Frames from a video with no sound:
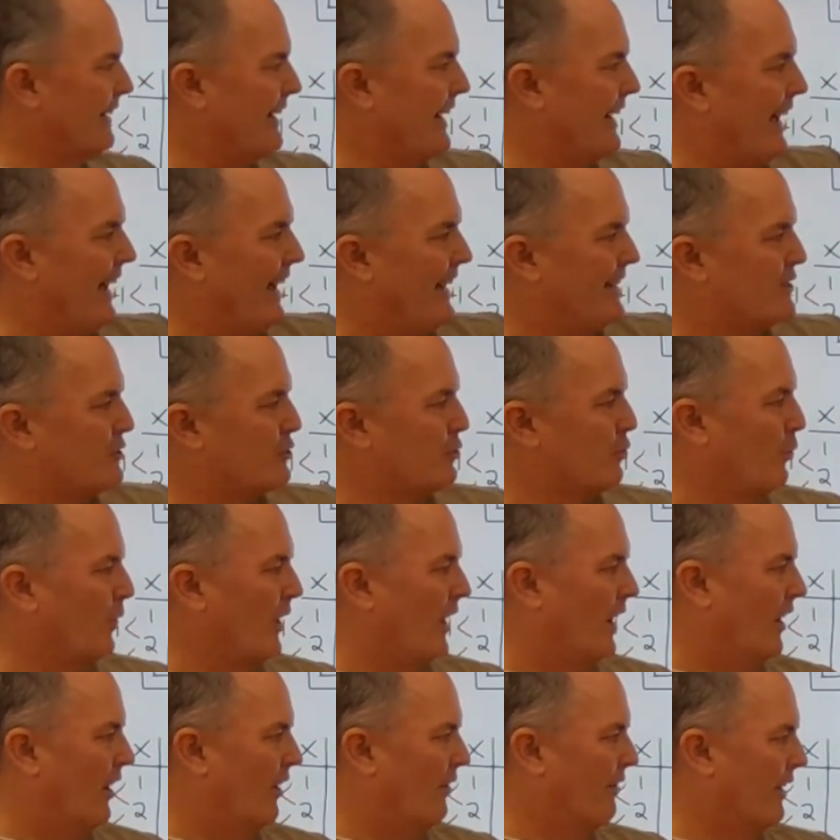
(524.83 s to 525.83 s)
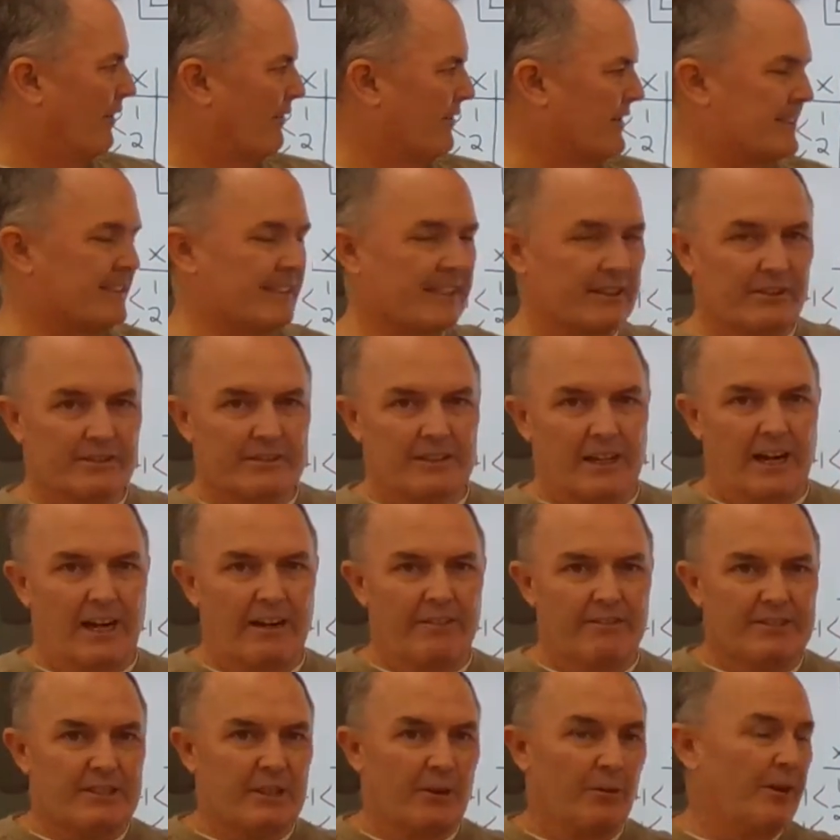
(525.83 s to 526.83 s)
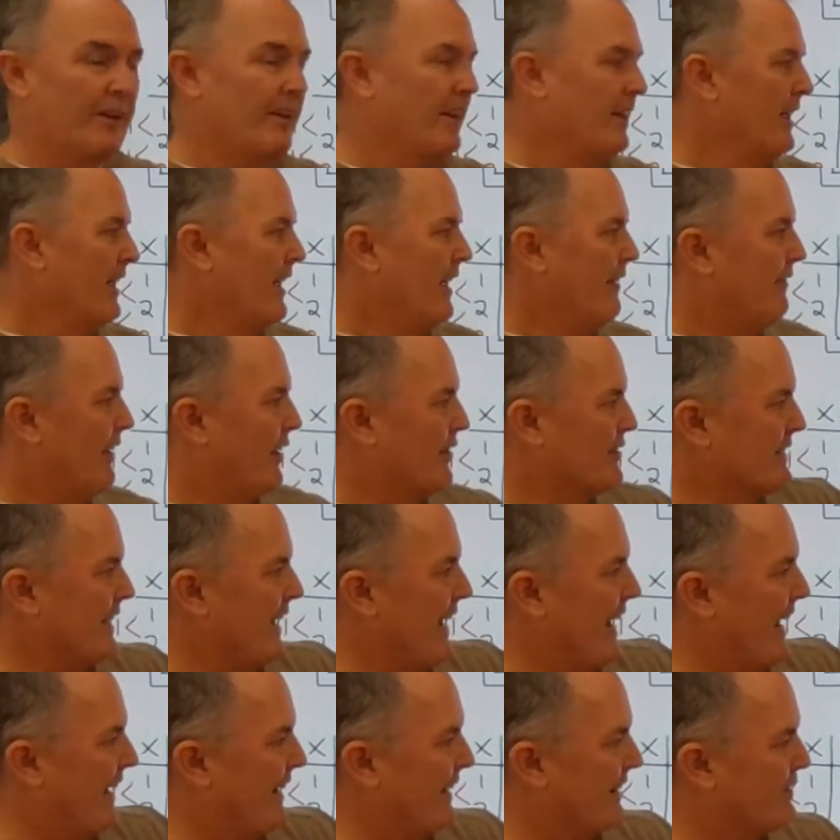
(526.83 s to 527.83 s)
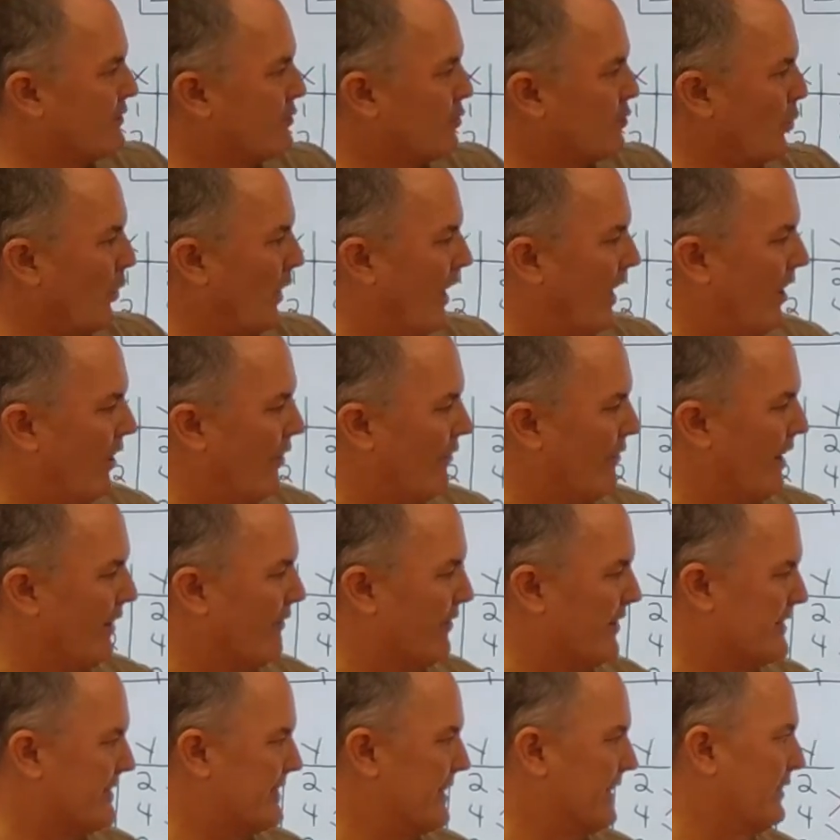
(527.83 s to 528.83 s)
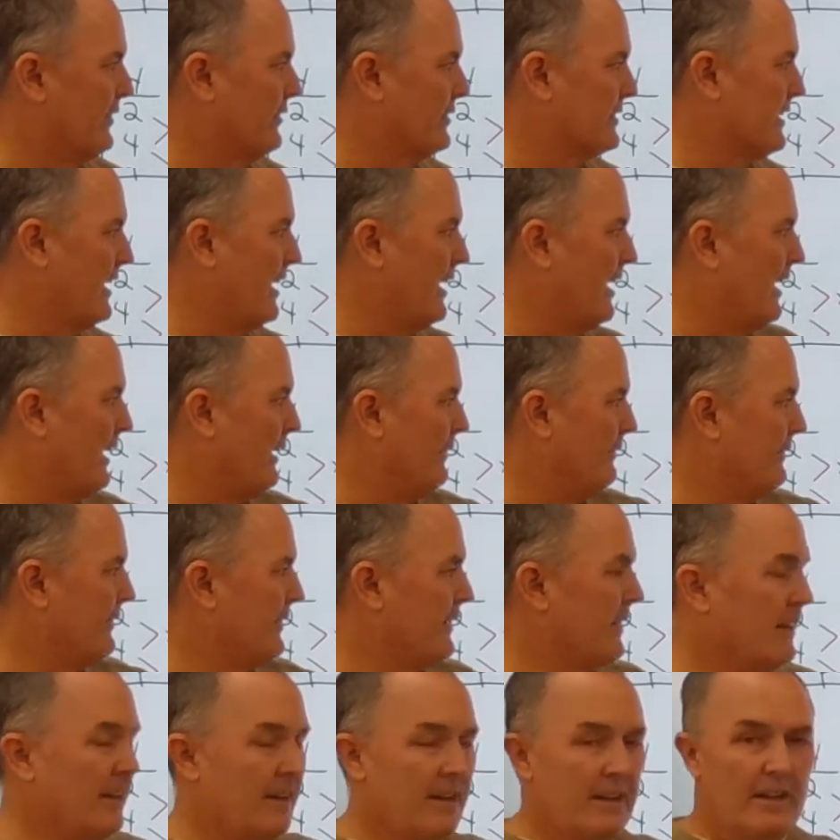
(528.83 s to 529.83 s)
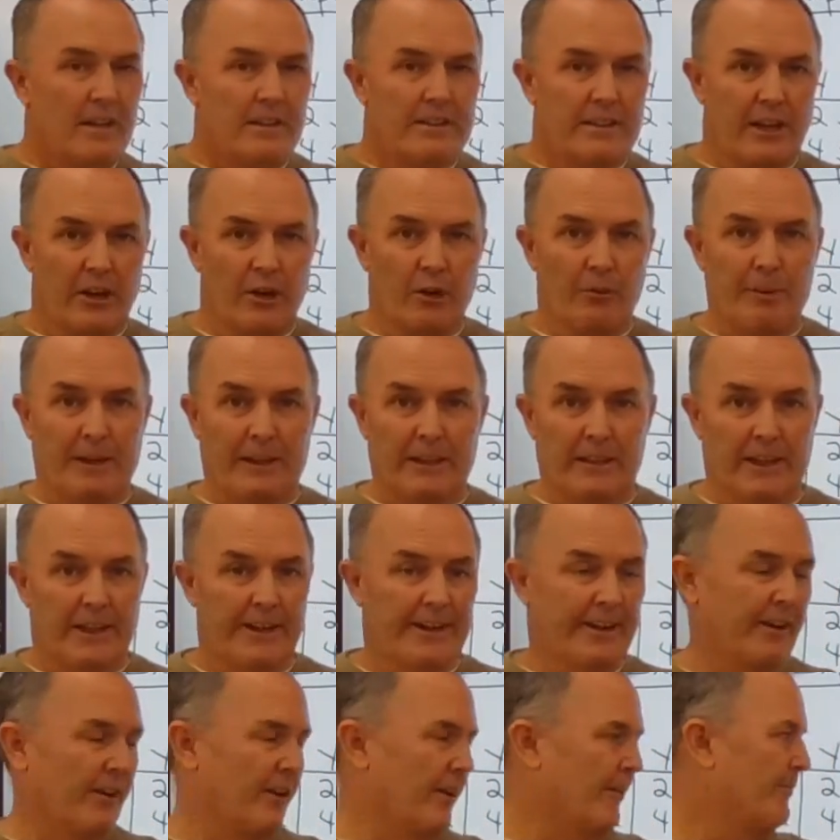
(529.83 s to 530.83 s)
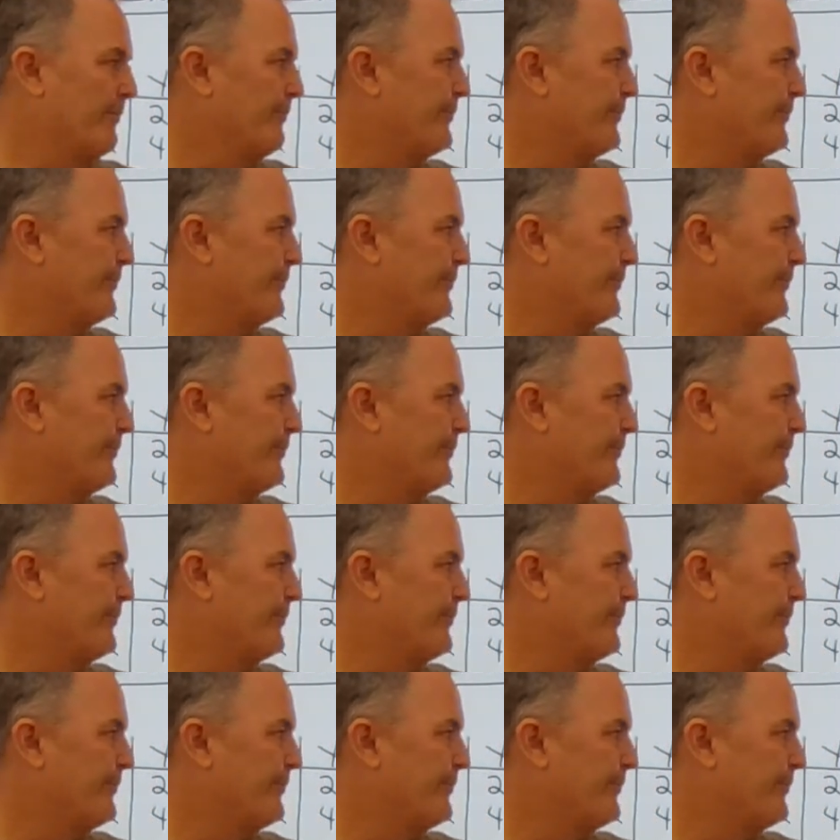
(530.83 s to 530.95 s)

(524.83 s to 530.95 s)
going to add 12 every single time. So if I was adding 12 every single time, then it'll be linear.